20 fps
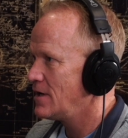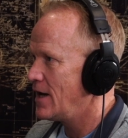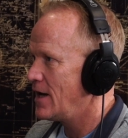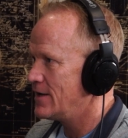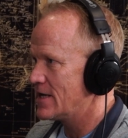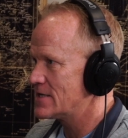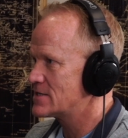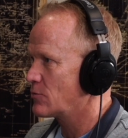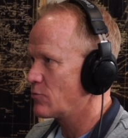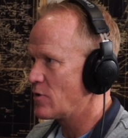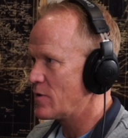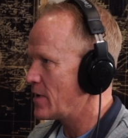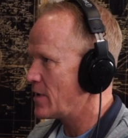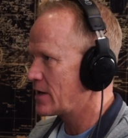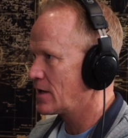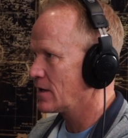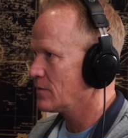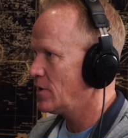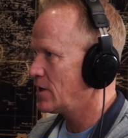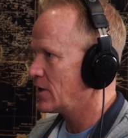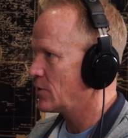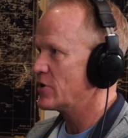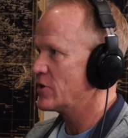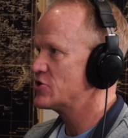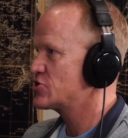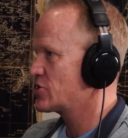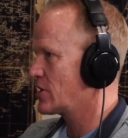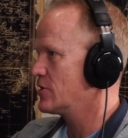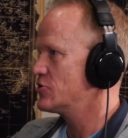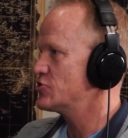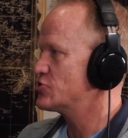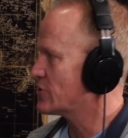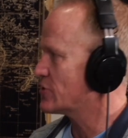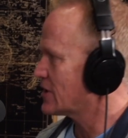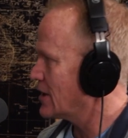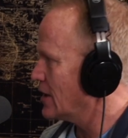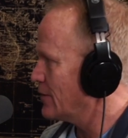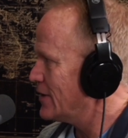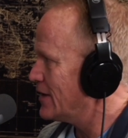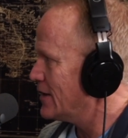And that's how we make our money. We charge you to
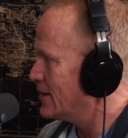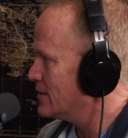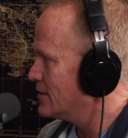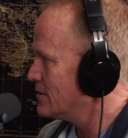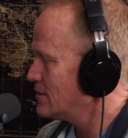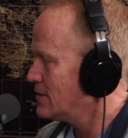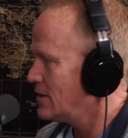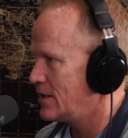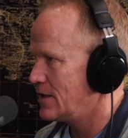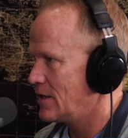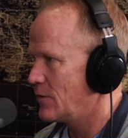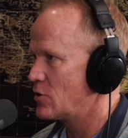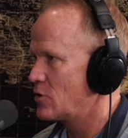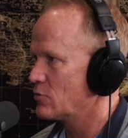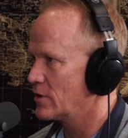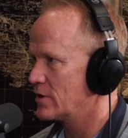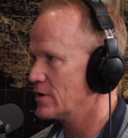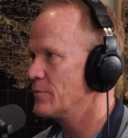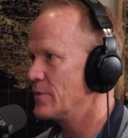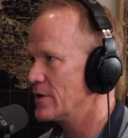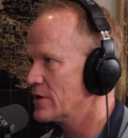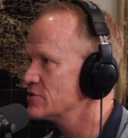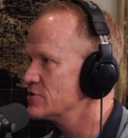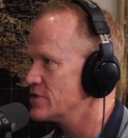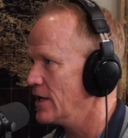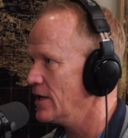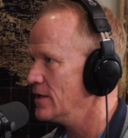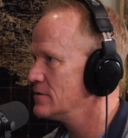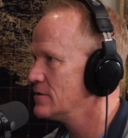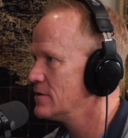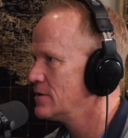come in and then we run a beer tent.